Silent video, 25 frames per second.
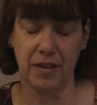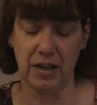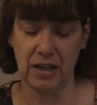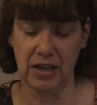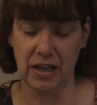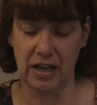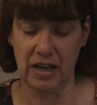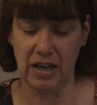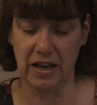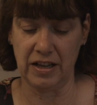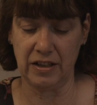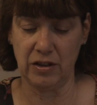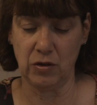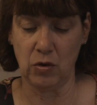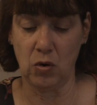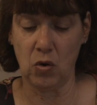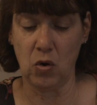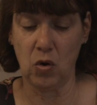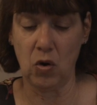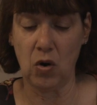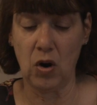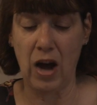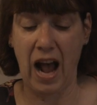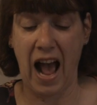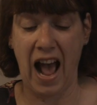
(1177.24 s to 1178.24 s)
the line
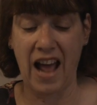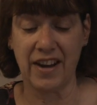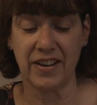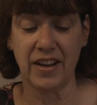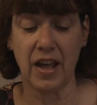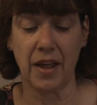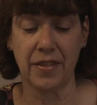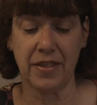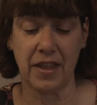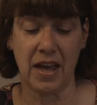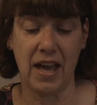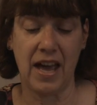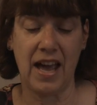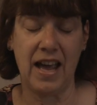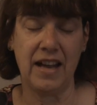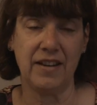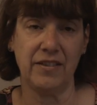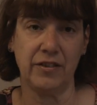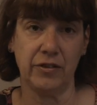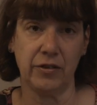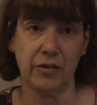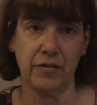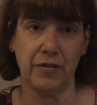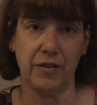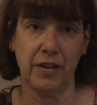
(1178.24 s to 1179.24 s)
or another
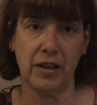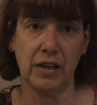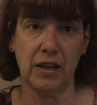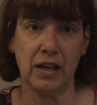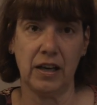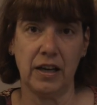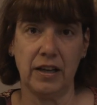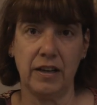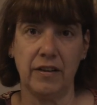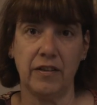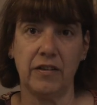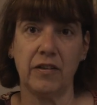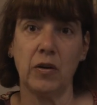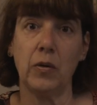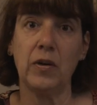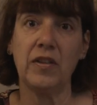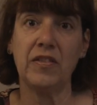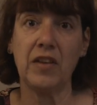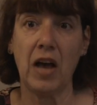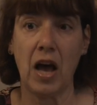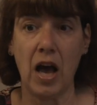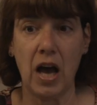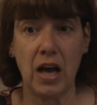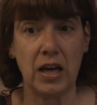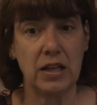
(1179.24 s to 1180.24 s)
end of the line. So it's
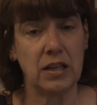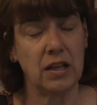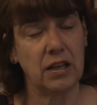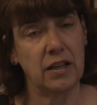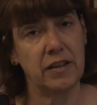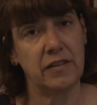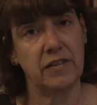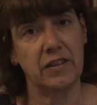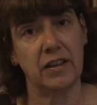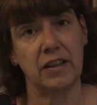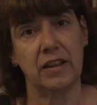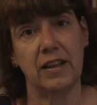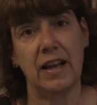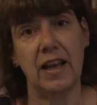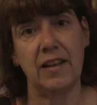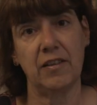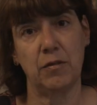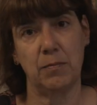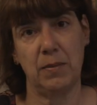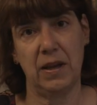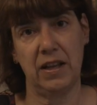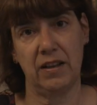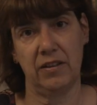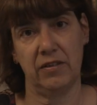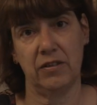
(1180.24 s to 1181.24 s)
highlighting an
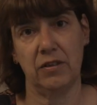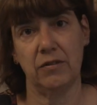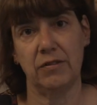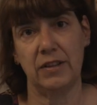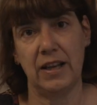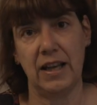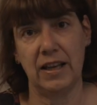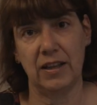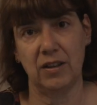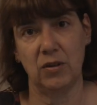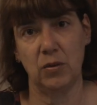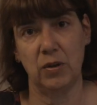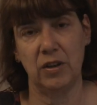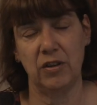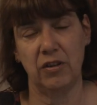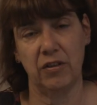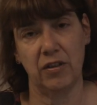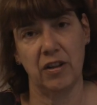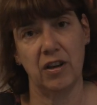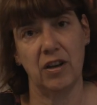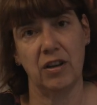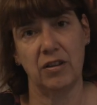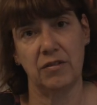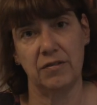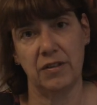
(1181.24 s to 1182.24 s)
aspect of language
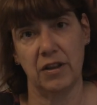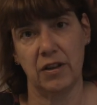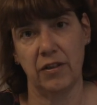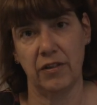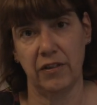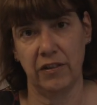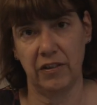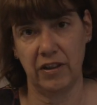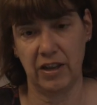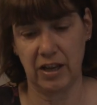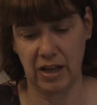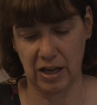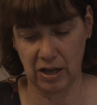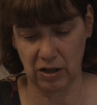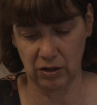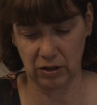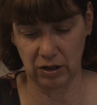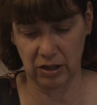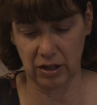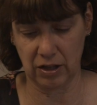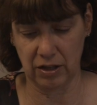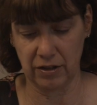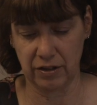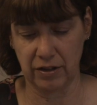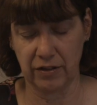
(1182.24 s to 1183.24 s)
that advanced EAL
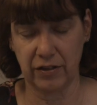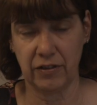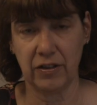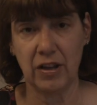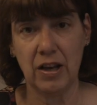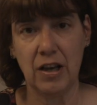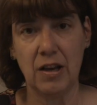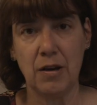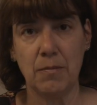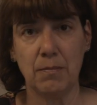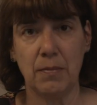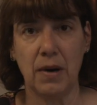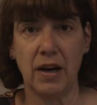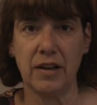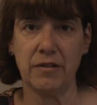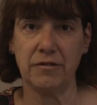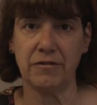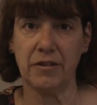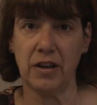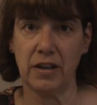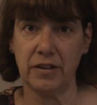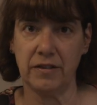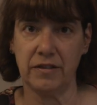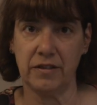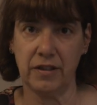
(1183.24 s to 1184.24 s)
learners might
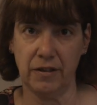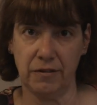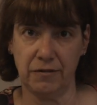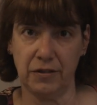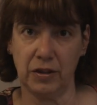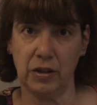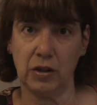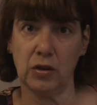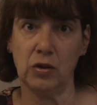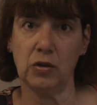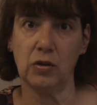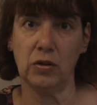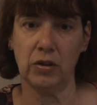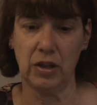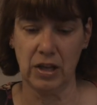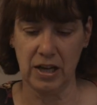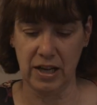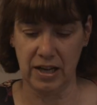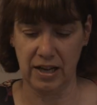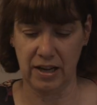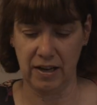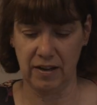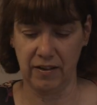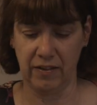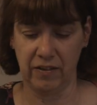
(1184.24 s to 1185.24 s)
find difficult
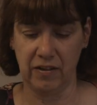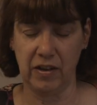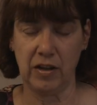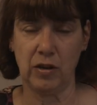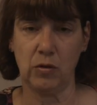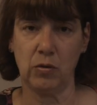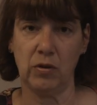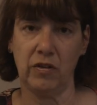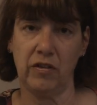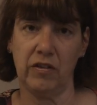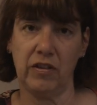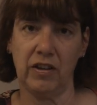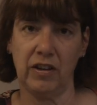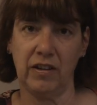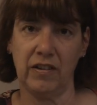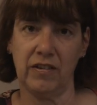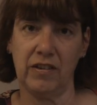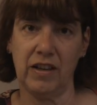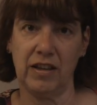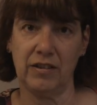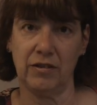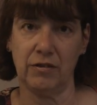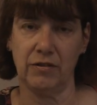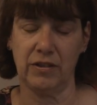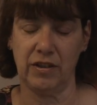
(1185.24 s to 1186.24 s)
in sequencing a
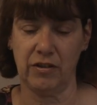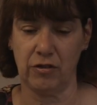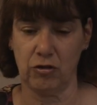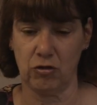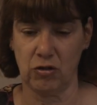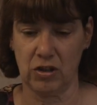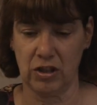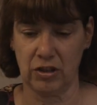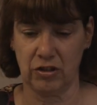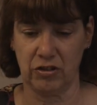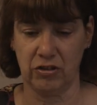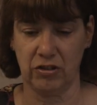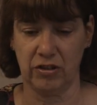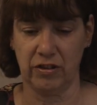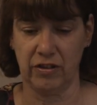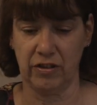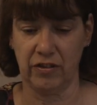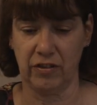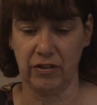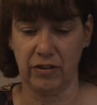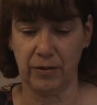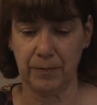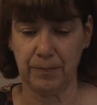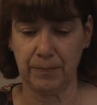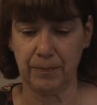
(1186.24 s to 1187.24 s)
set of
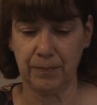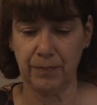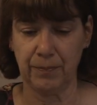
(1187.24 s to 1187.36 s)
instructions.